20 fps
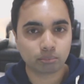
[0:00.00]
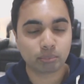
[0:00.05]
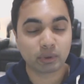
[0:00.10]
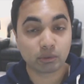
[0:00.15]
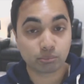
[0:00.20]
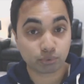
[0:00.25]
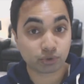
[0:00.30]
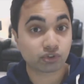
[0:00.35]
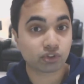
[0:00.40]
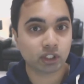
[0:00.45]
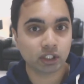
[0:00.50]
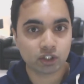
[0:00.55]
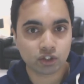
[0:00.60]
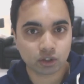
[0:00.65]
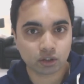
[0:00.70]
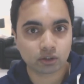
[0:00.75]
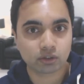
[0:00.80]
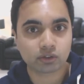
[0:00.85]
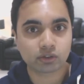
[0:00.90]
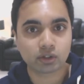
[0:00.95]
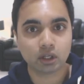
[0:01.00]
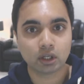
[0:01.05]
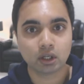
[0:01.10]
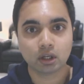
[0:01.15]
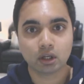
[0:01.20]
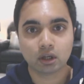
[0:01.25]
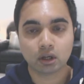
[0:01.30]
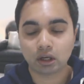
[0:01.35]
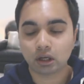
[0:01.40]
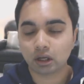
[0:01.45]
big procedures,
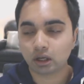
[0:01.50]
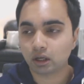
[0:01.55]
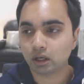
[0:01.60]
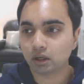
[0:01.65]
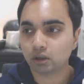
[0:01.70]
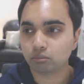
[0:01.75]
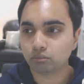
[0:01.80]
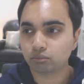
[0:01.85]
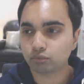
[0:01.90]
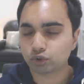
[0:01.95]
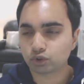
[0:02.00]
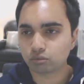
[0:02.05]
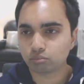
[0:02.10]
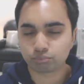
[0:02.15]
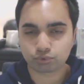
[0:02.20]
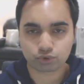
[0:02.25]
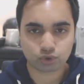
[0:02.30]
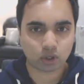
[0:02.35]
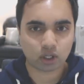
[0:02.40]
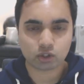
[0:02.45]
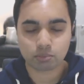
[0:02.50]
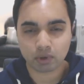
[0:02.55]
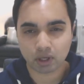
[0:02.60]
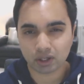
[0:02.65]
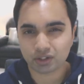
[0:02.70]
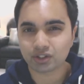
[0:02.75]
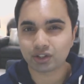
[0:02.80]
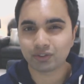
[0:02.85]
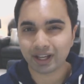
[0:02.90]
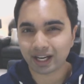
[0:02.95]
um,
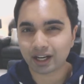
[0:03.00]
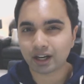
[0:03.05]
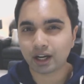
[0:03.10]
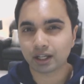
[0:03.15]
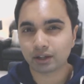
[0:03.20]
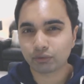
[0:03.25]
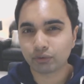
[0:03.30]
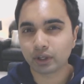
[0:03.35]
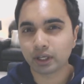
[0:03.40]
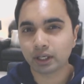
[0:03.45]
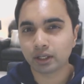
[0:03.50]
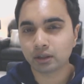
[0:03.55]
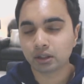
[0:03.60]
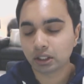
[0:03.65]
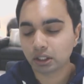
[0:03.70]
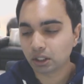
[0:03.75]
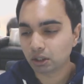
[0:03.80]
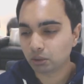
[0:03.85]
transplants and that kind of thing,